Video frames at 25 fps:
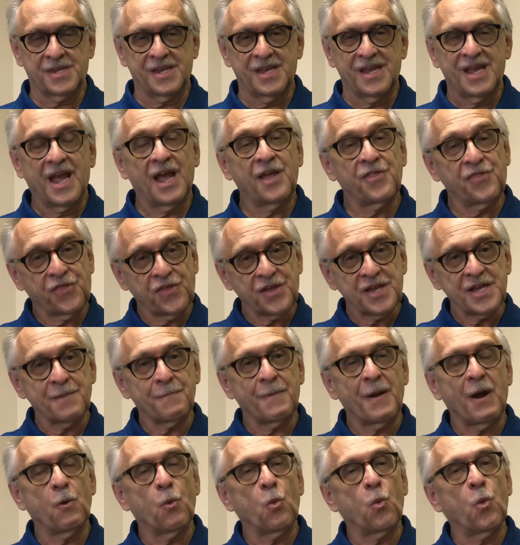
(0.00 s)
And think
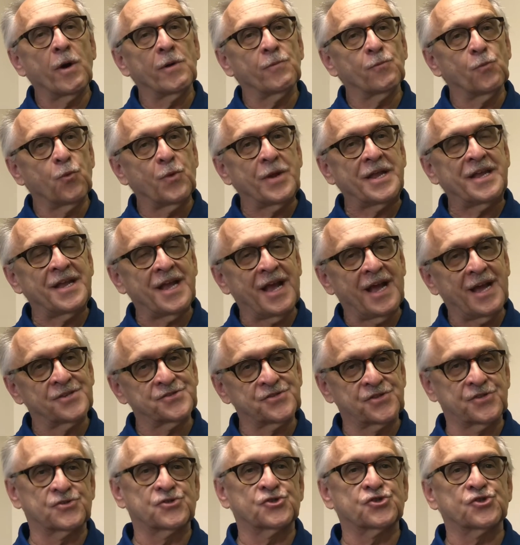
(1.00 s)
about what we
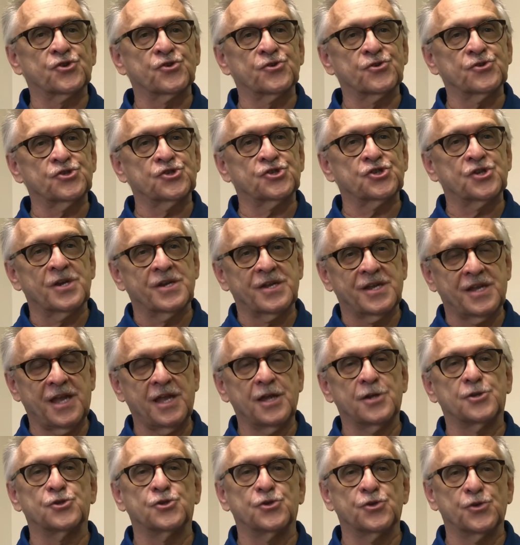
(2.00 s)
as the church
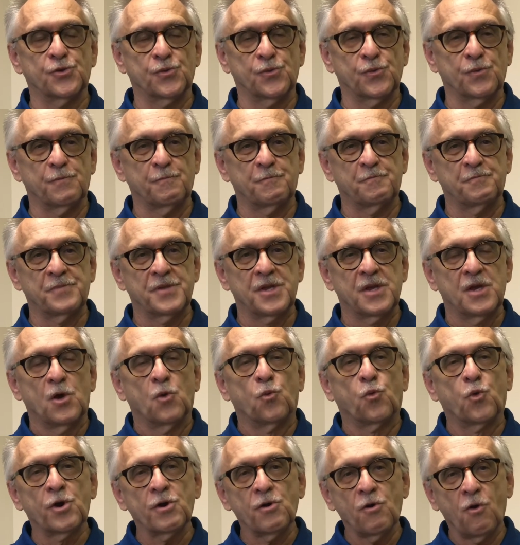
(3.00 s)
can do.
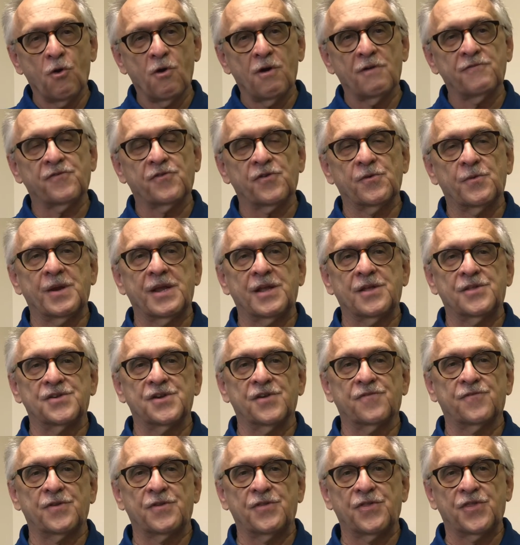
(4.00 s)
We're offering
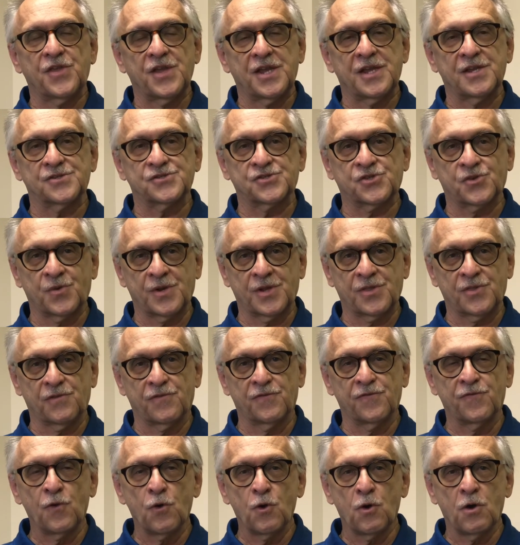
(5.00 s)
different things during the
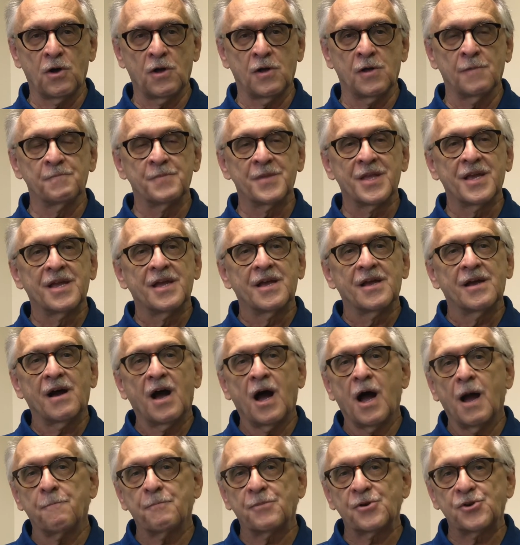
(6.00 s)
fall,
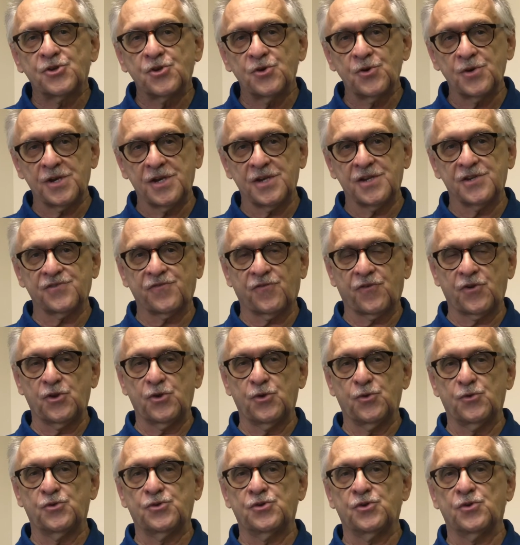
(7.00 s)
opportunities for
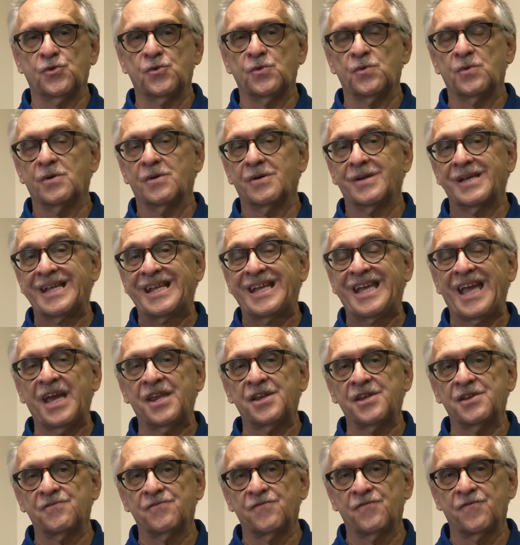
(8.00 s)
you to
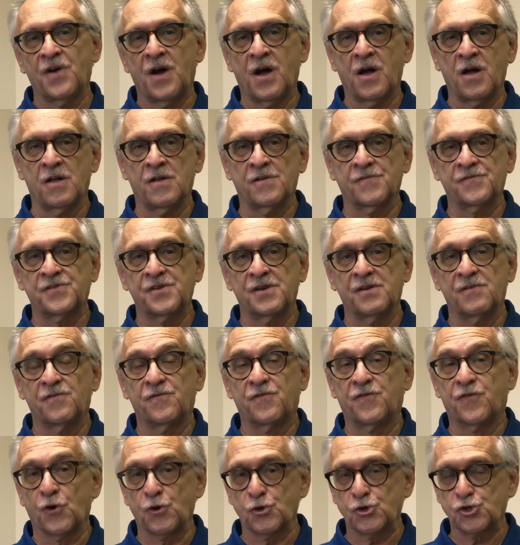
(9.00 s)
get involved
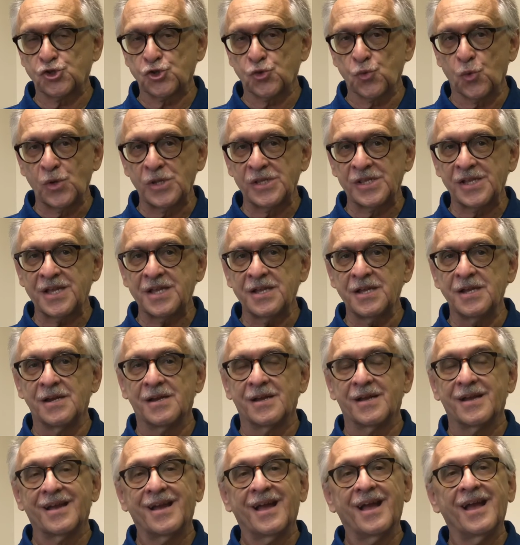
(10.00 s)
virtually,
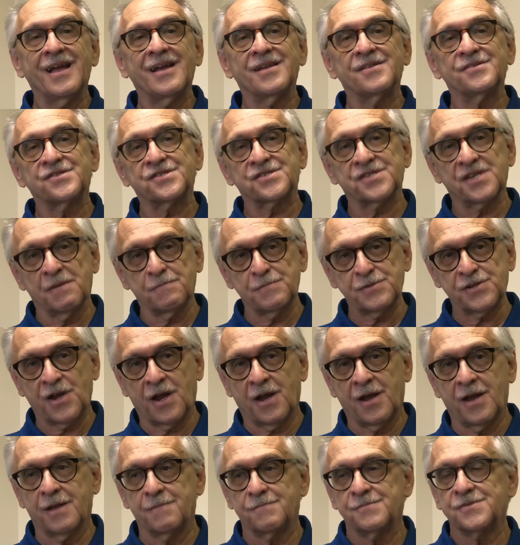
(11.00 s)
and
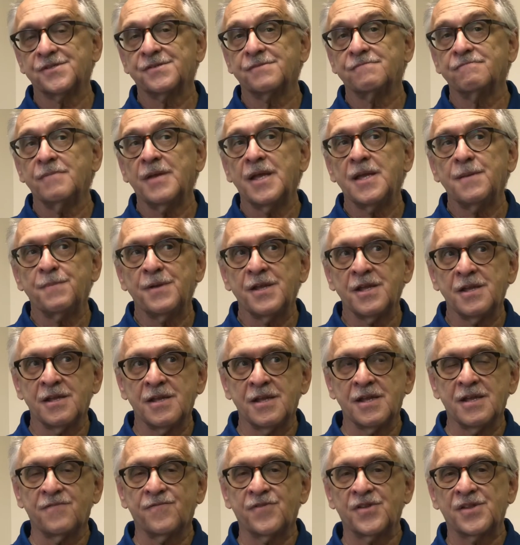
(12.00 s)
sometimes maybe
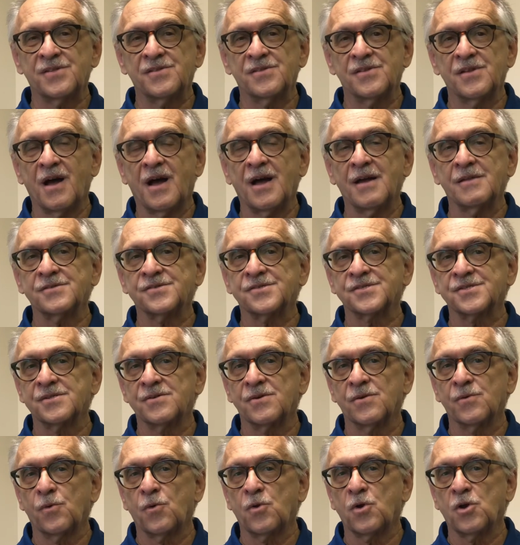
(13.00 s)
even not
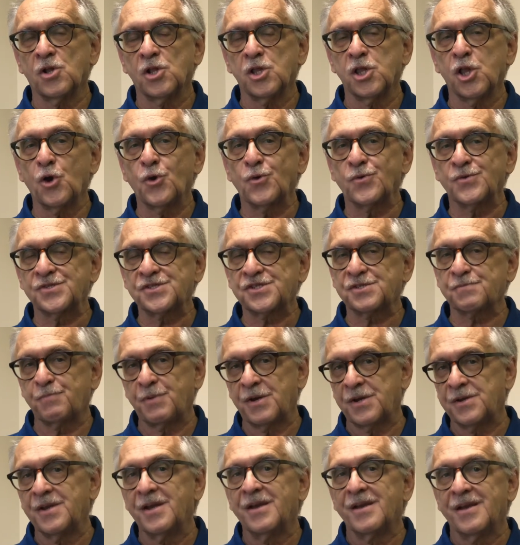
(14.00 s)
so close,
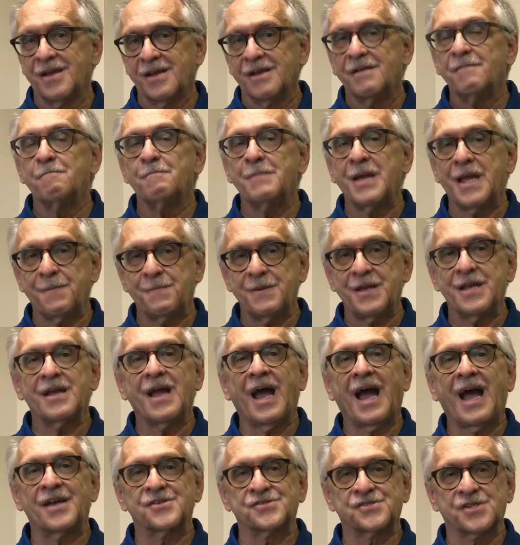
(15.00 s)
but maybe
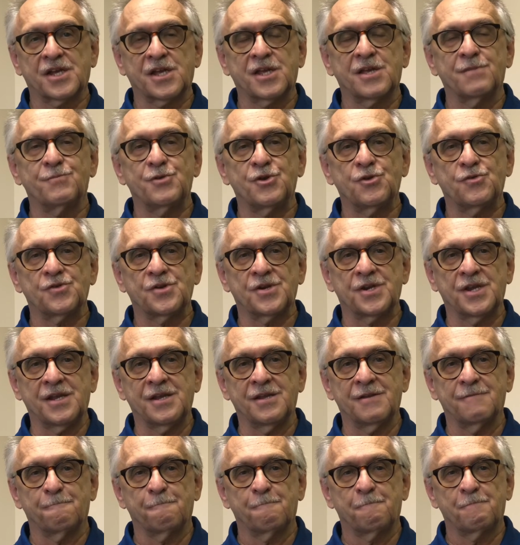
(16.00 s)
as a community.
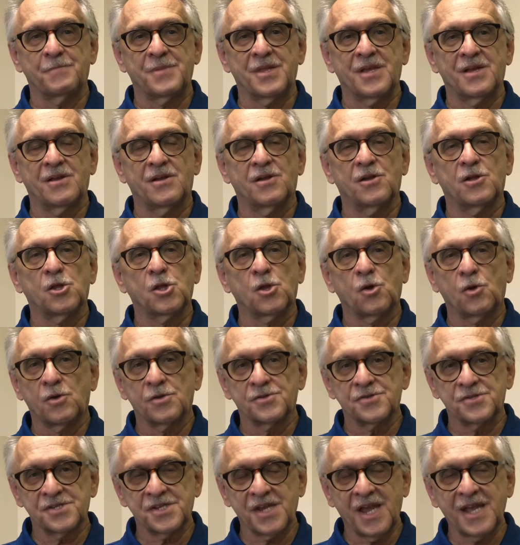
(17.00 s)

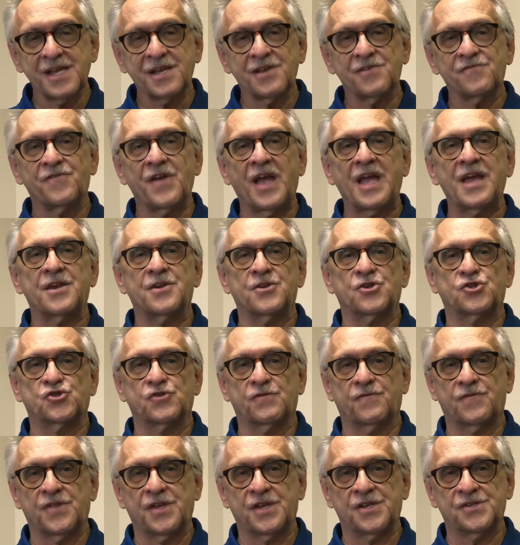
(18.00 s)
Take advantage
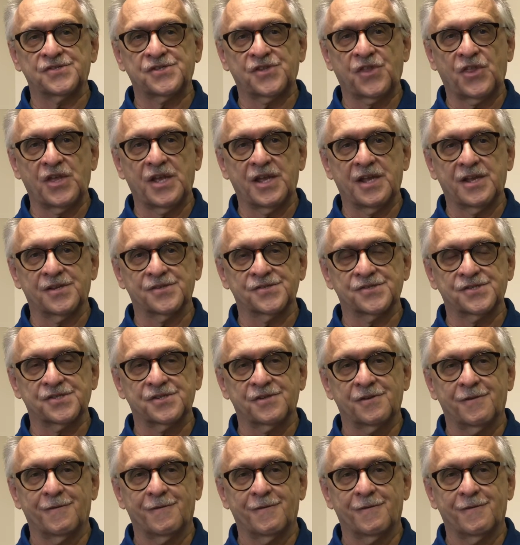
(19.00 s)
of these things.